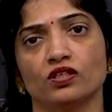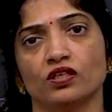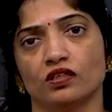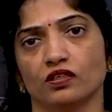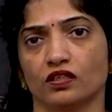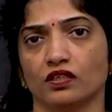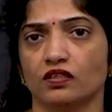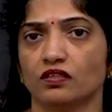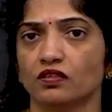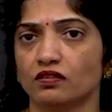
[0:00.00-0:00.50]

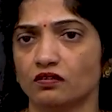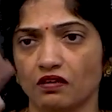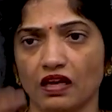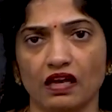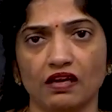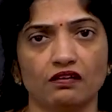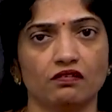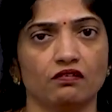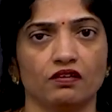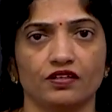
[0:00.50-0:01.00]
30.
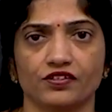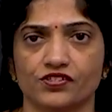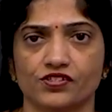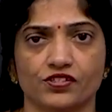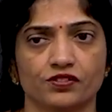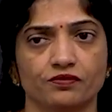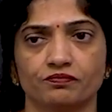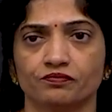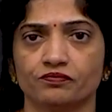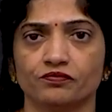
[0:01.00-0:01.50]
Calculate.
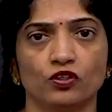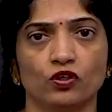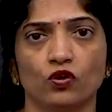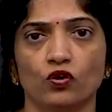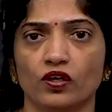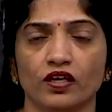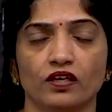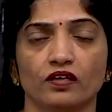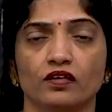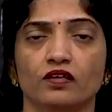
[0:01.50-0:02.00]

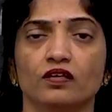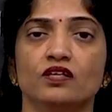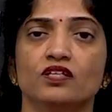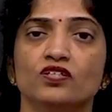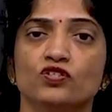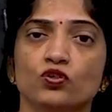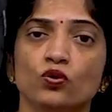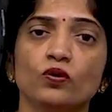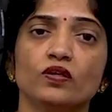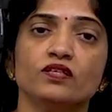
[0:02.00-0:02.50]
Okay.
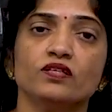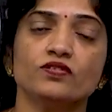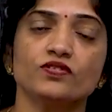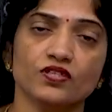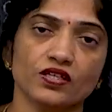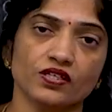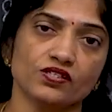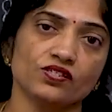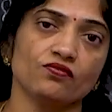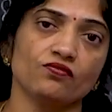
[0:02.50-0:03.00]
So in
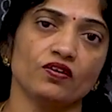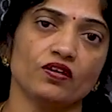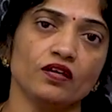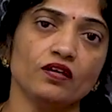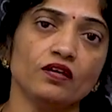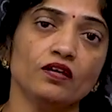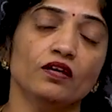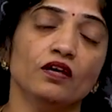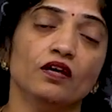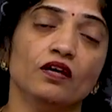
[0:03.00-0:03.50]
such a
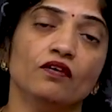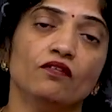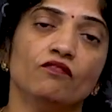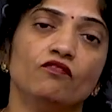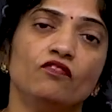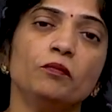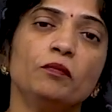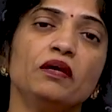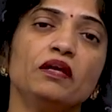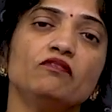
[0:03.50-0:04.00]
way,
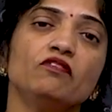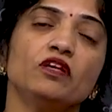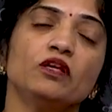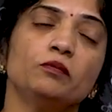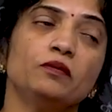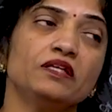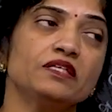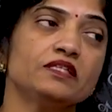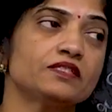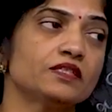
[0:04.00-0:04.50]
women will
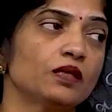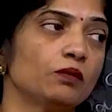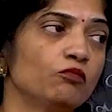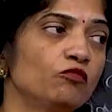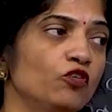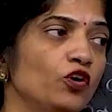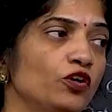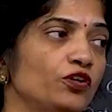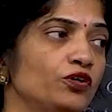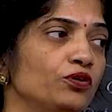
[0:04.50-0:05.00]
be
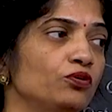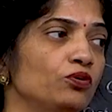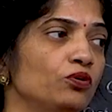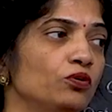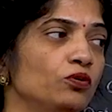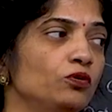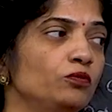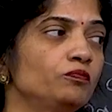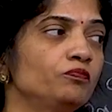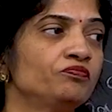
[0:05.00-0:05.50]
somewhat,
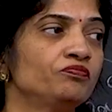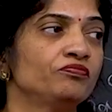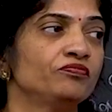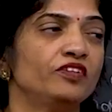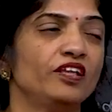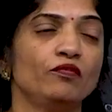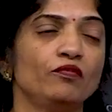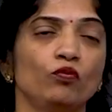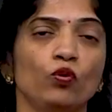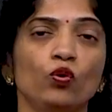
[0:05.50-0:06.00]

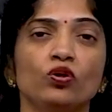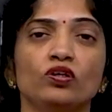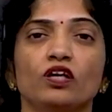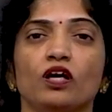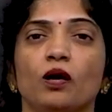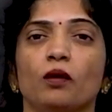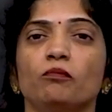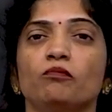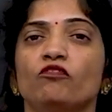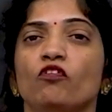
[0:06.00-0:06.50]
they won't
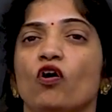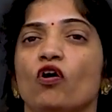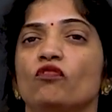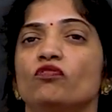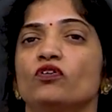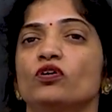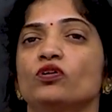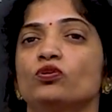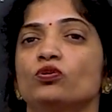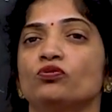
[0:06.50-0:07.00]
come
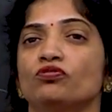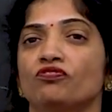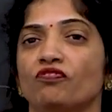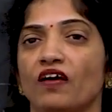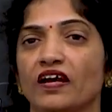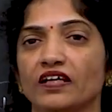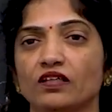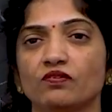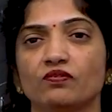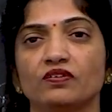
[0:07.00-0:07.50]
forward to
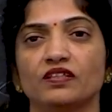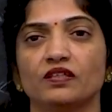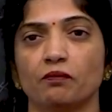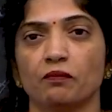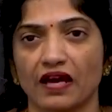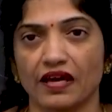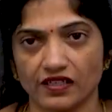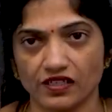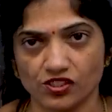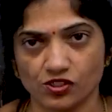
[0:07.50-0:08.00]
fight with the
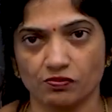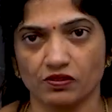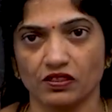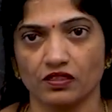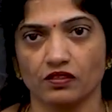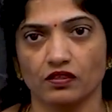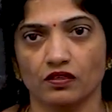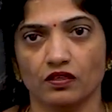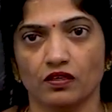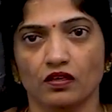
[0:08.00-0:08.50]
management.
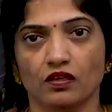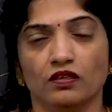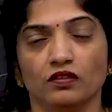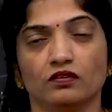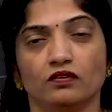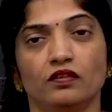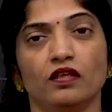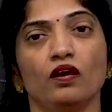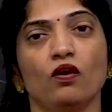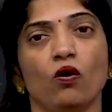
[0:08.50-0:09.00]

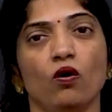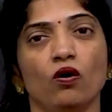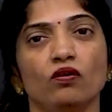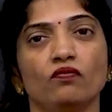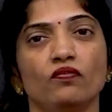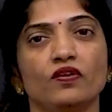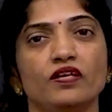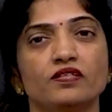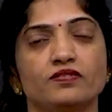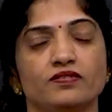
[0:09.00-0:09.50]
They
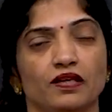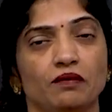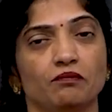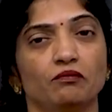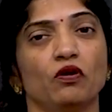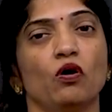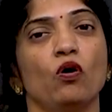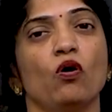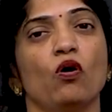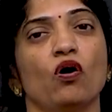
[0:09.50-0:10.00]
always
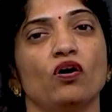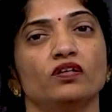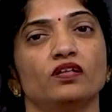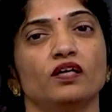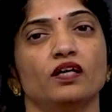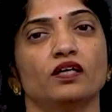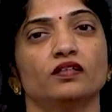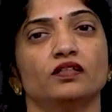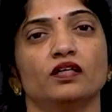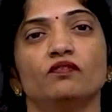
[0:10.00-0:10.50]
somehow or
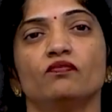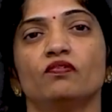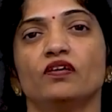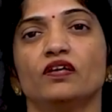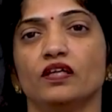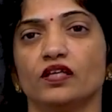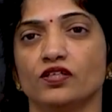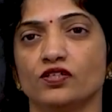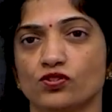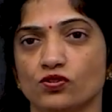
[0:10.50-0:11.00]
the other, we
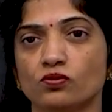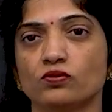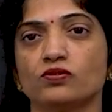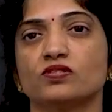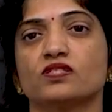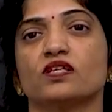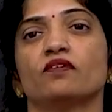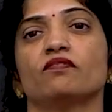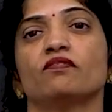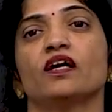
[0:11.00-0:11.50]
need to
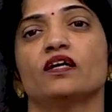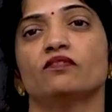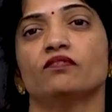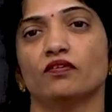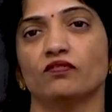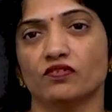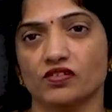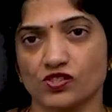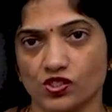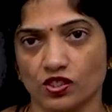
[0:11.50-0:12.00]
survive
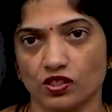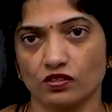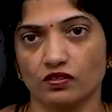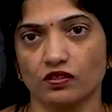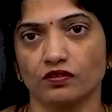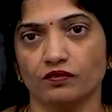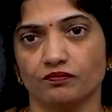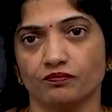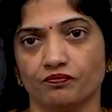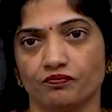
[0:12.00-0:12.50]
our
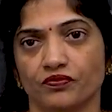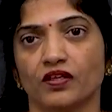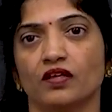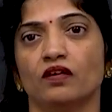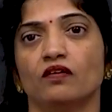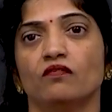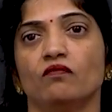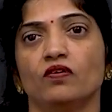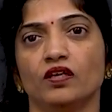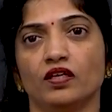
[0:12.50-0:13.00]
children.
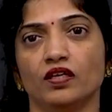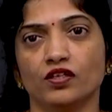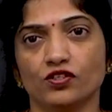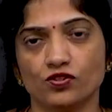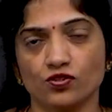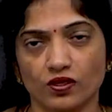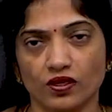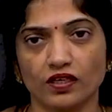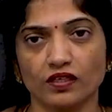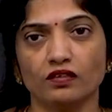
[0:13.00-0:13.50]
We need
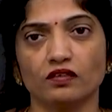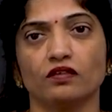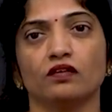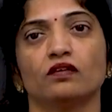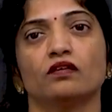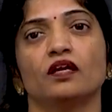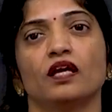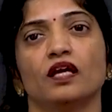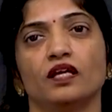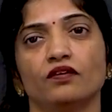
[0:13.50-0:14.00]
to get
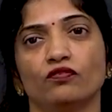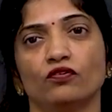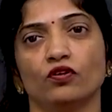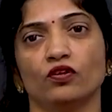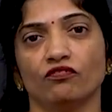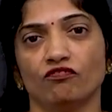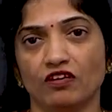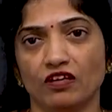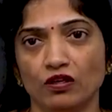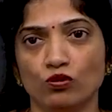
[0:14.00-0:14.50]
daily food.
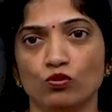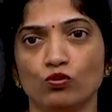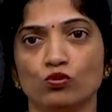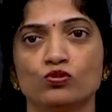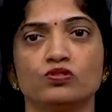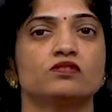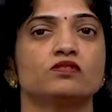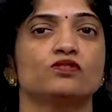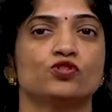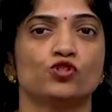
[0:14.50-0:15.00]
If we
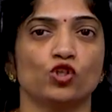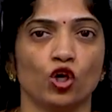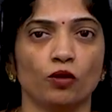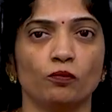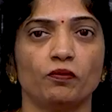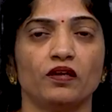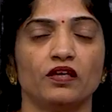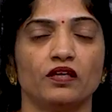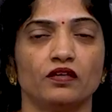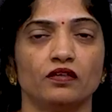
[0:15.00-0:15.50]
lose
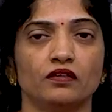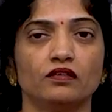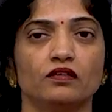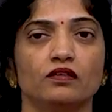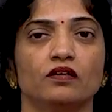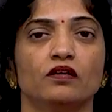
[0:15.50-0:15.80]
job here,